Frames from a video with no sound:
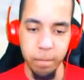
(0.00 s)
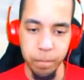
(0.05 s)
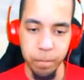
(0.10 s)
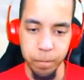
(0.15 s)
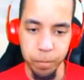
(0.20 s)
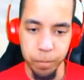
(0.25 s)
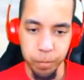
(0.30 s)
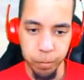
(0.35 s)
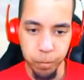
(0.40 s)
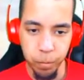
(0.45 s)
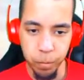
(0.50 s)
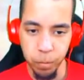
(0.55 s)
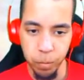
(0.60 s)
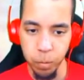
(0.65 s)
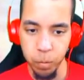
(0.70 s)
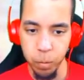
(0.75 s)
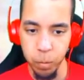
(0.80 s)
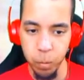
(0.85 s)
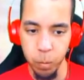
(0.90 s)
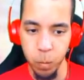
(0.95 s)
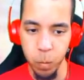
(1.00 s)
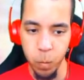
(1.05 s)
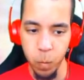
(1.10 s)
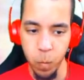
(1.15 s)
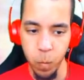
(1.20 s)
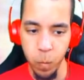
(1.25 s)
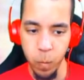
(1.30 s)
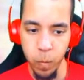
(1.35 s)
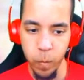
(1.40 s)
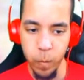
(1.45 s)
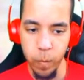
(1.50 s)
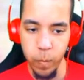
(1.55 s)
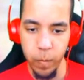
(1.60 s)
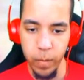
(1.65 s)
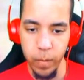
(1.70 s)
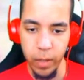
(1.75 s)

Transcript: (no one is talking)